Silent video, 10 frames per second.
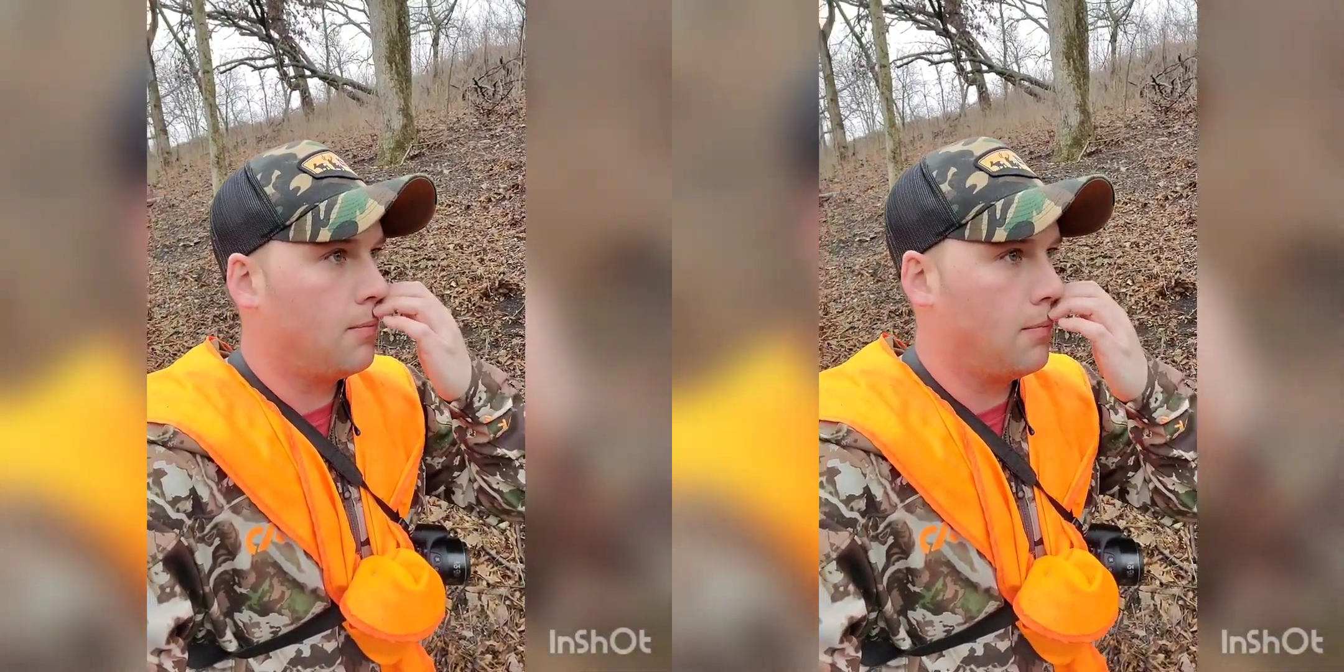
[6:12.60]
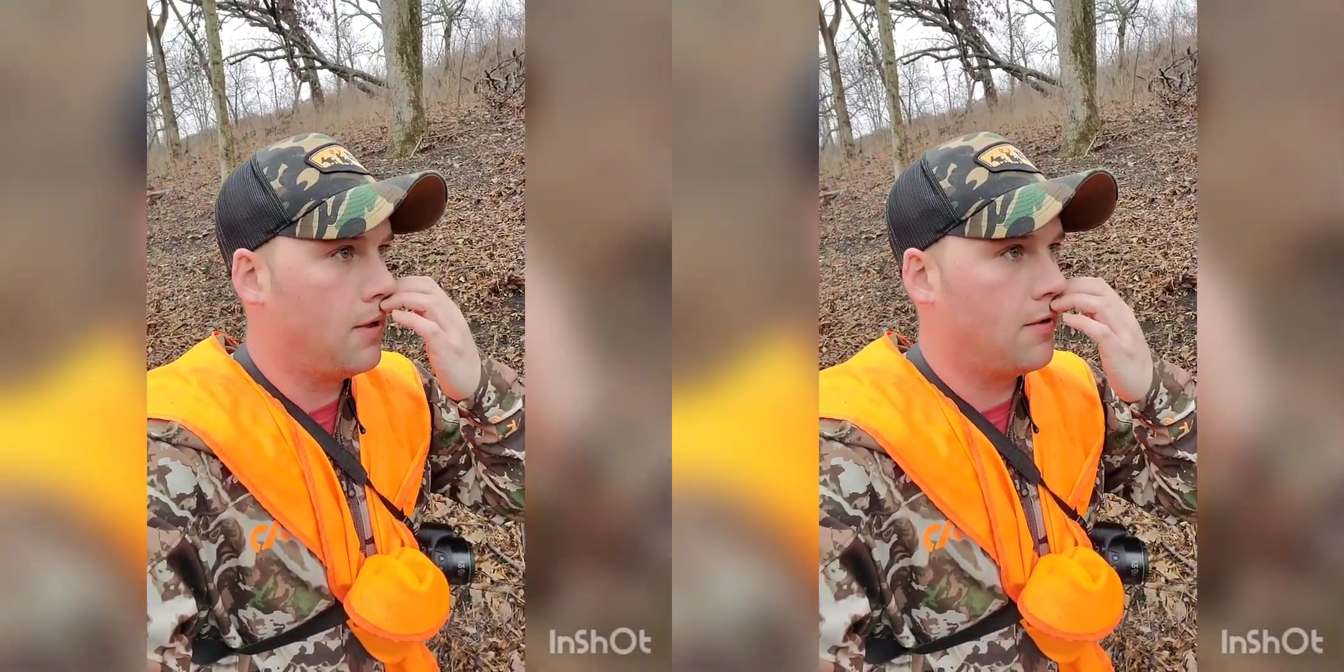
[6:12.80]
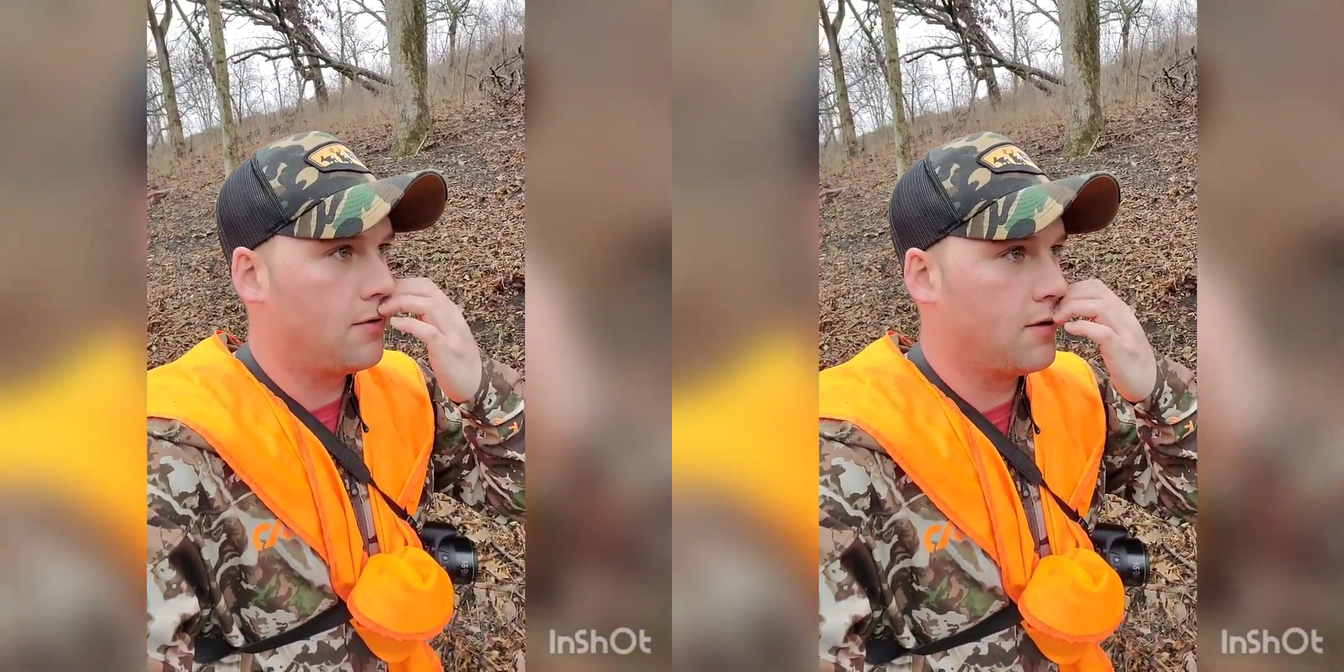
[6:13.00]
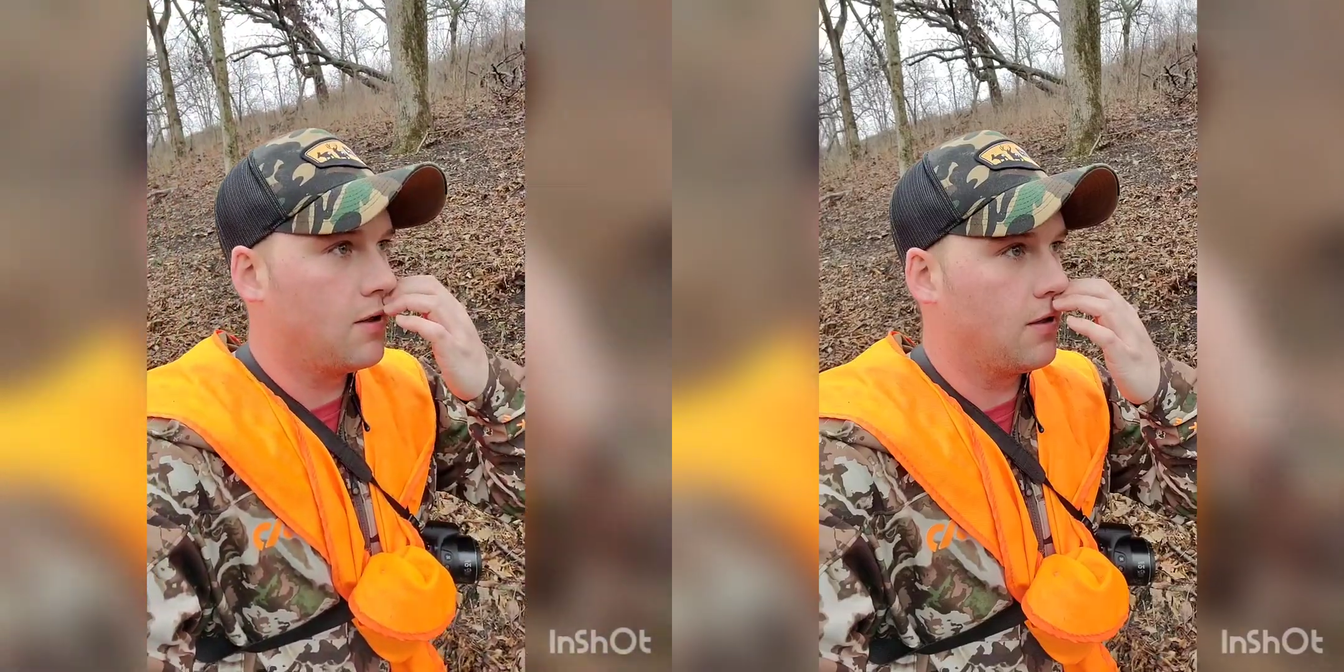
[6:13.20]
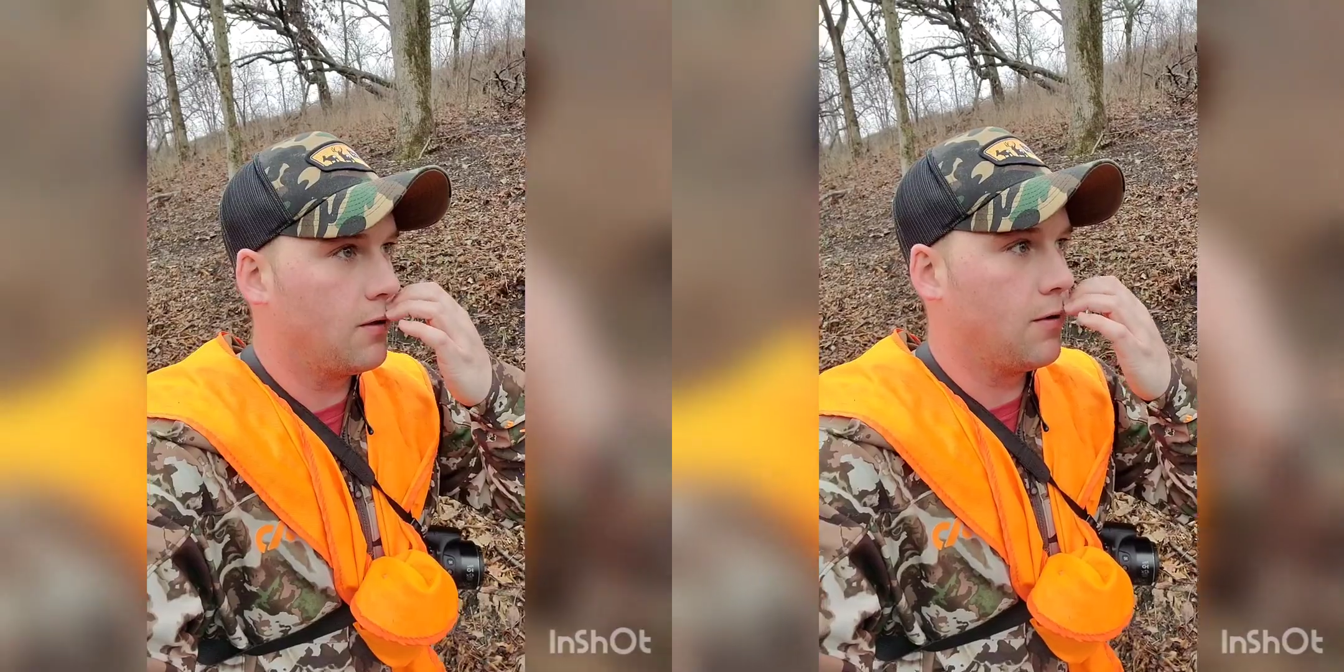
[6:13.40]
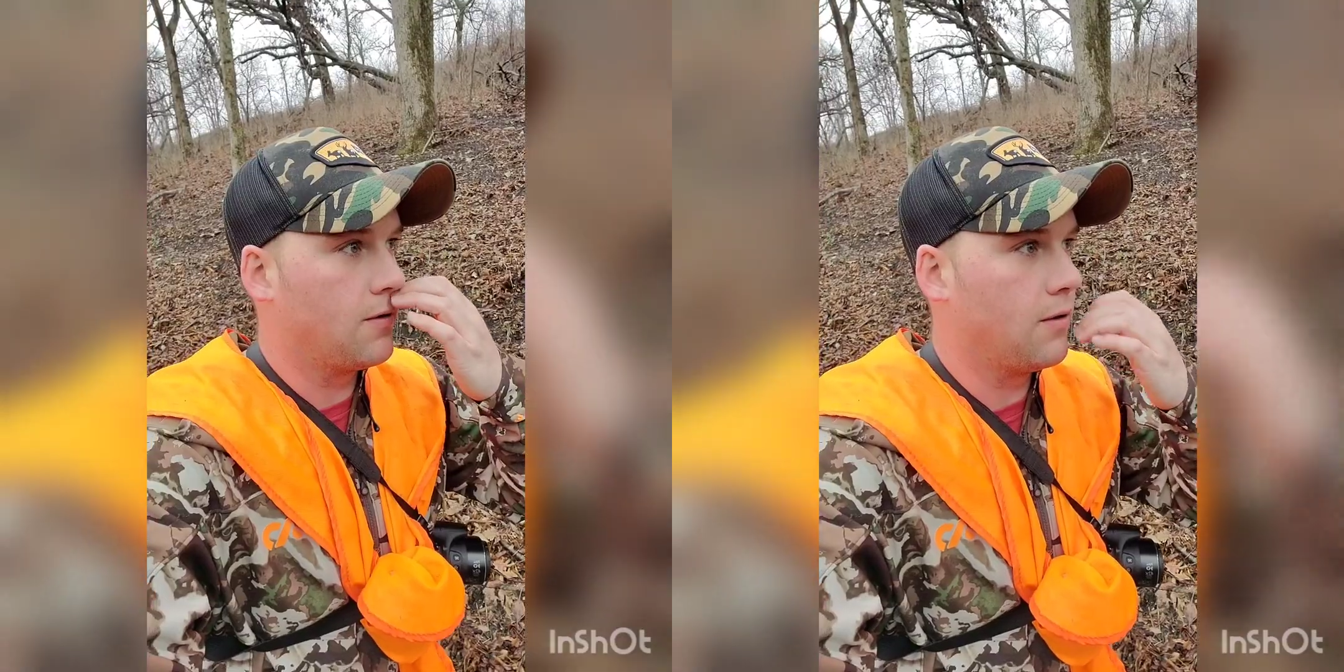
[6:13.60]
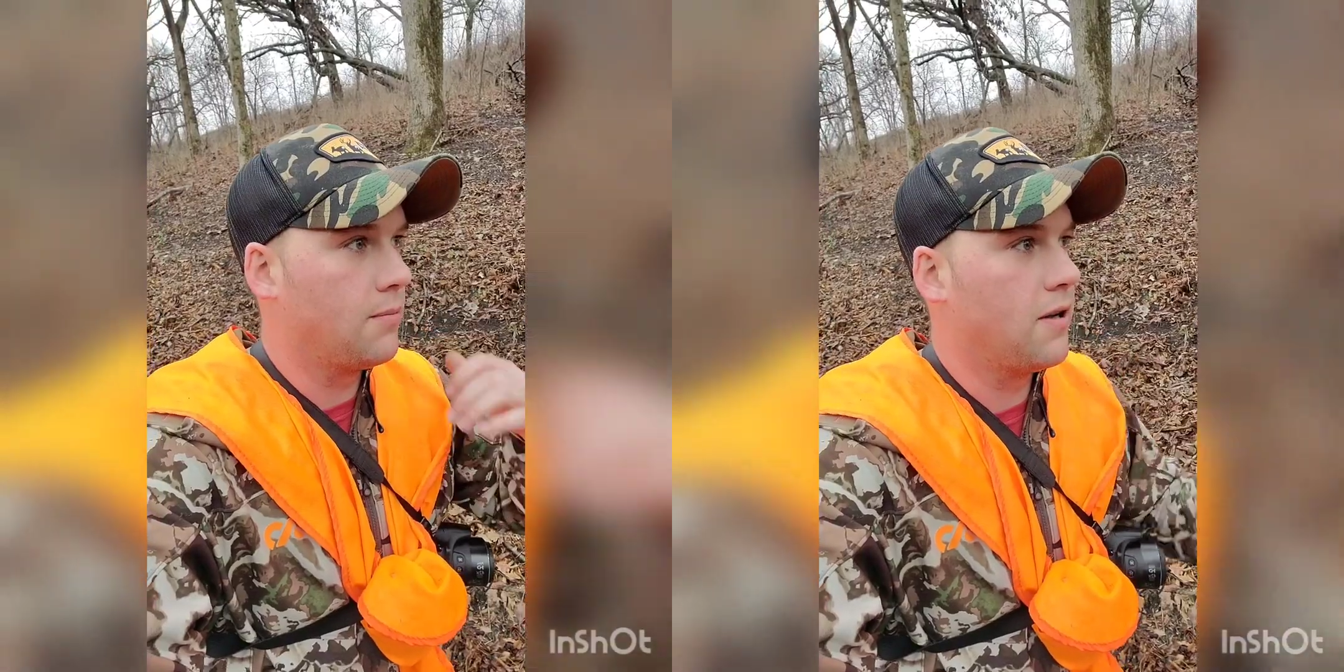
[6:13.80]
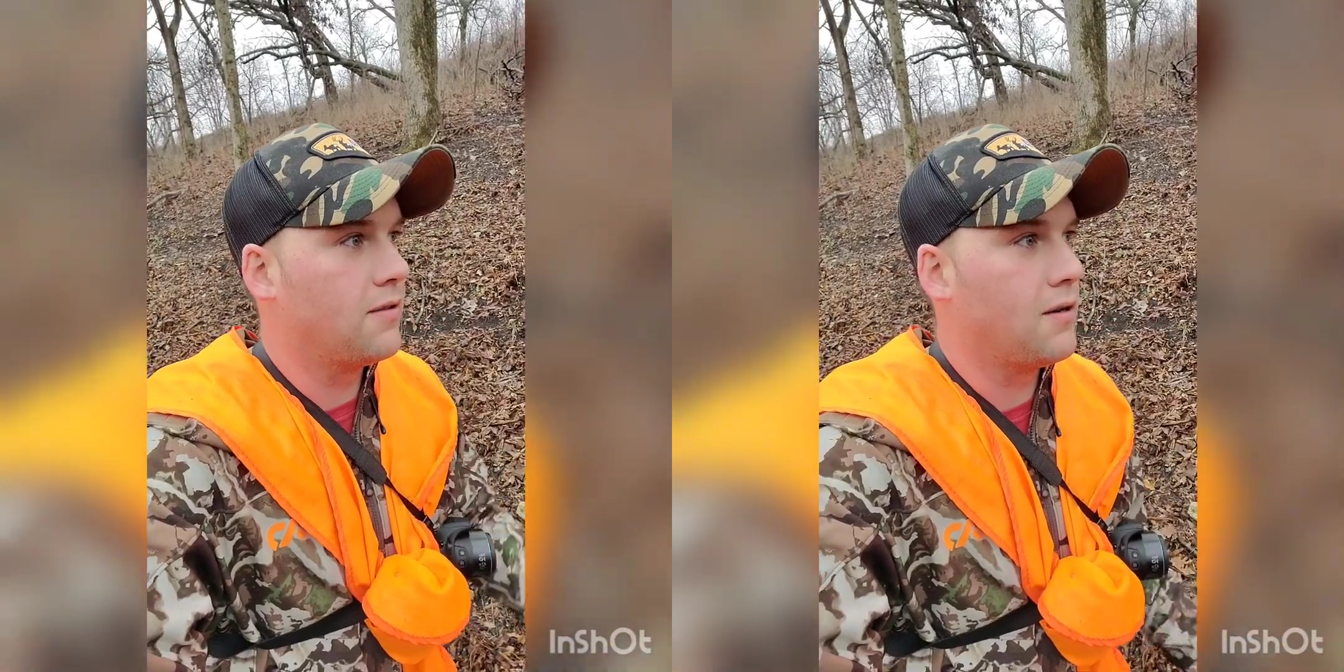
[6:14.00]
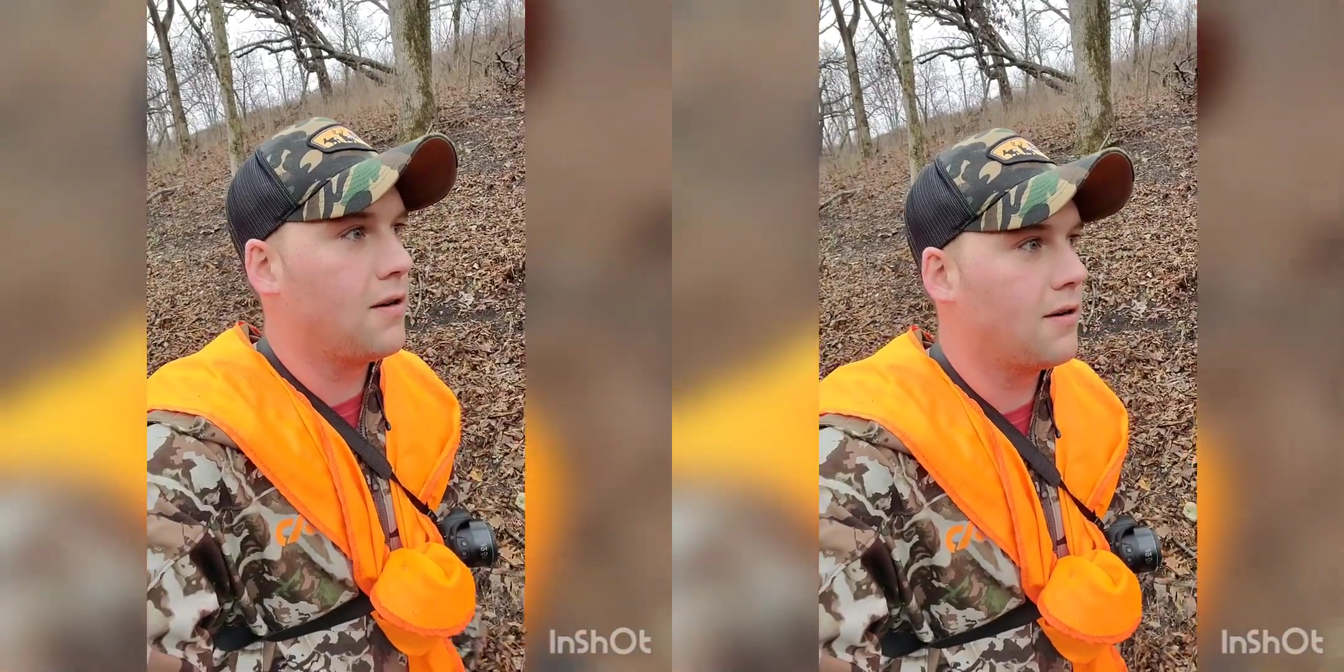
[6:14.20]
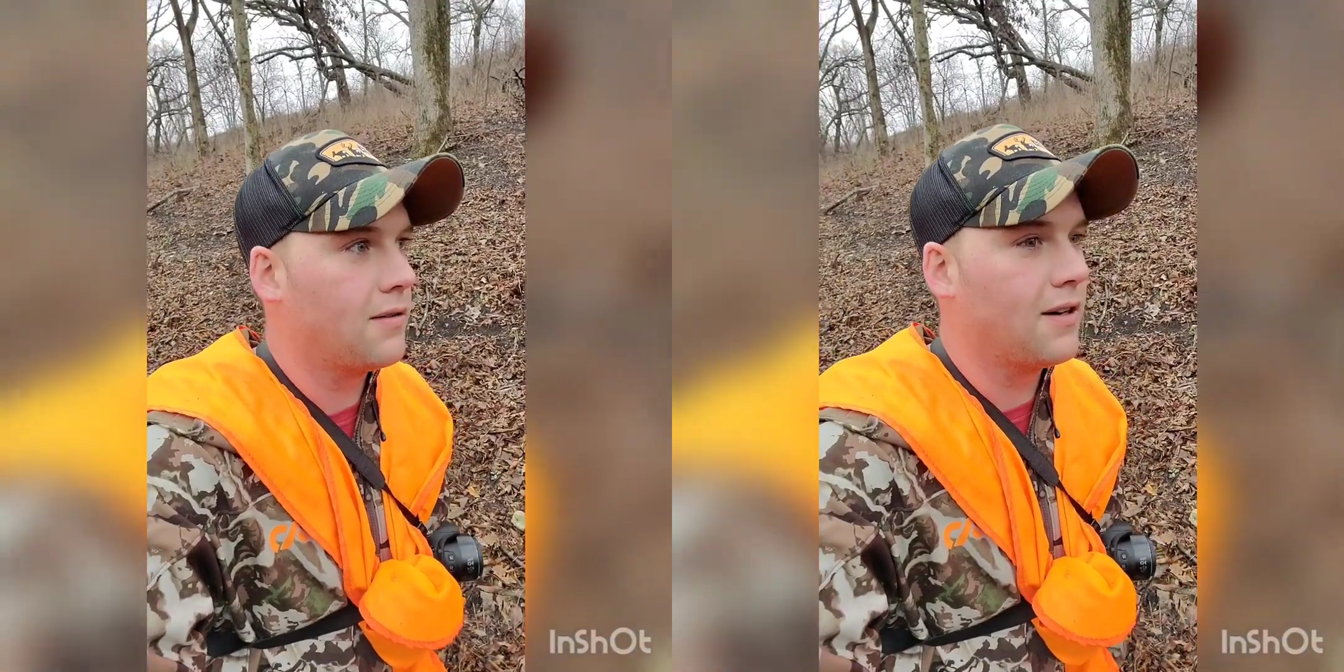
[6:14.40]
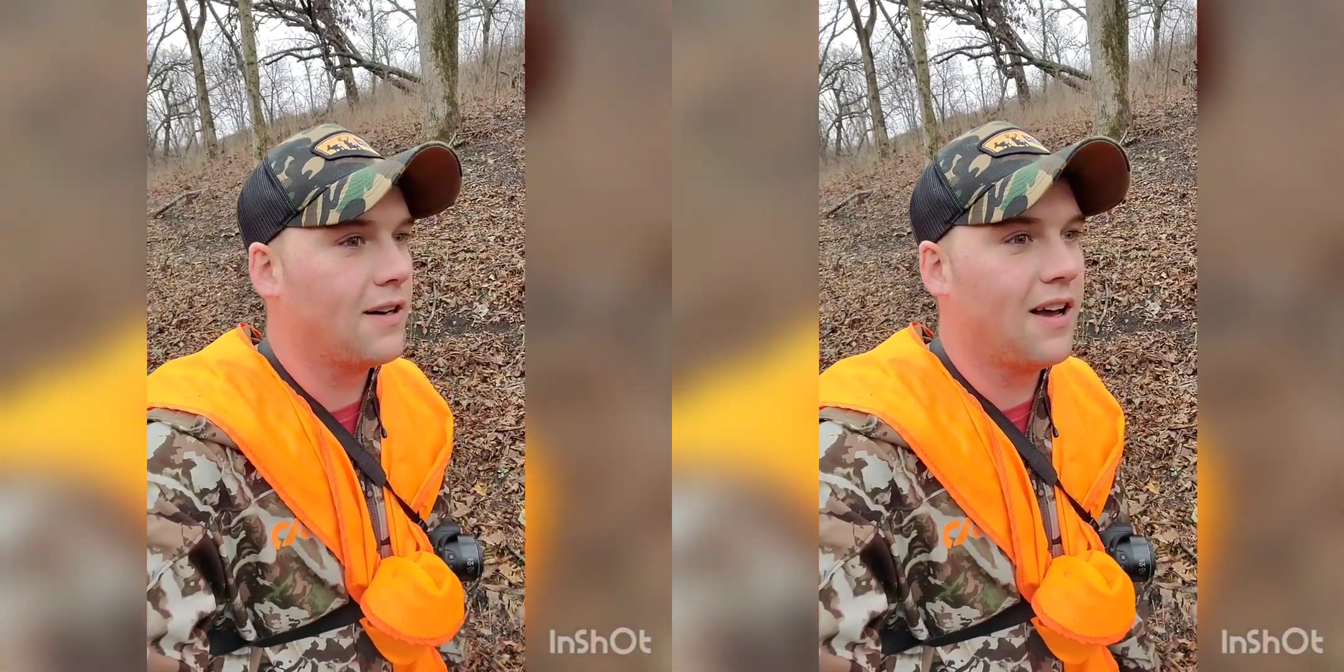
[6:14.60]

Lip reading: Man, there's a ton of cars going by this area right